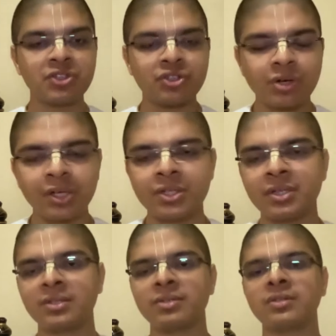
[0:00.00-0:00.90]

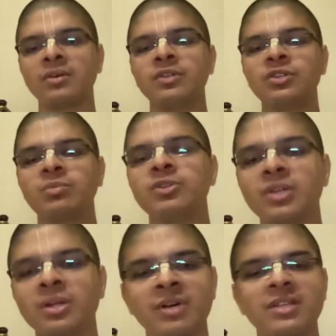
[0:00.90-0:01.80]
instructions of the
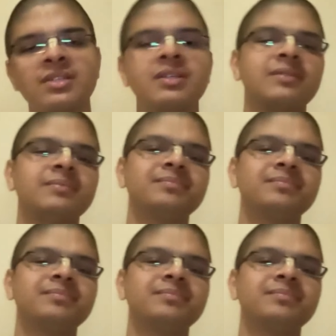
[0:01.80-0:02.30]
spiritual master.